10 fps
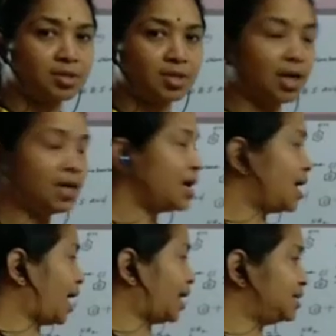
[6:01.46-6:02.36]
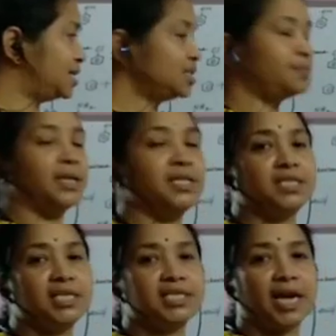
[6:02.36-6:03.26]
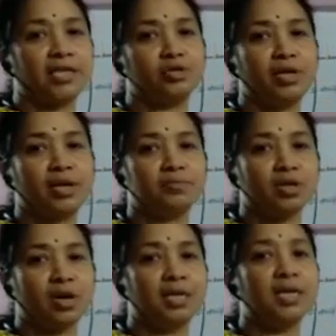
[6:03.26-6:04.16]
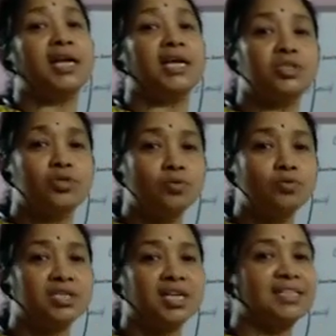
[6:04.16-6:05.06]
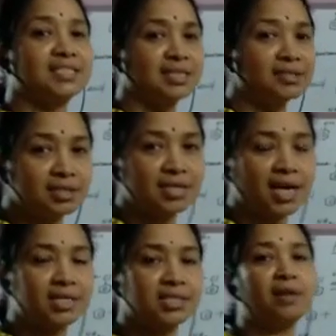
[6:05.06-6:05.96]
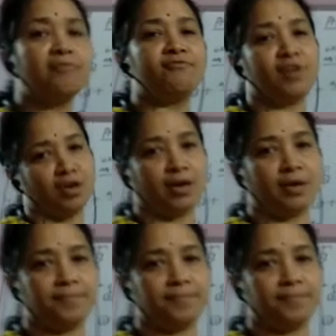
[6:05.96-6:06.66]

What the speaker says: salt, and this benzene diazonium salt is used in synthesizing phenol.